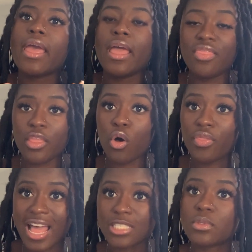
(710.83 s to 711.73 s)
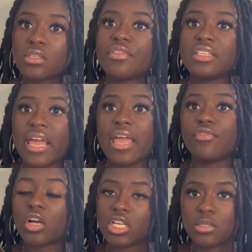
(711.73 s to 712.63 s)
And on that specific day, if
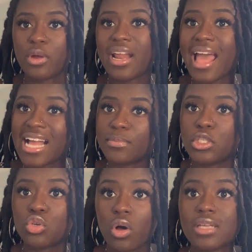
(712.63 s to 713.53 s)
a customer had asked me to go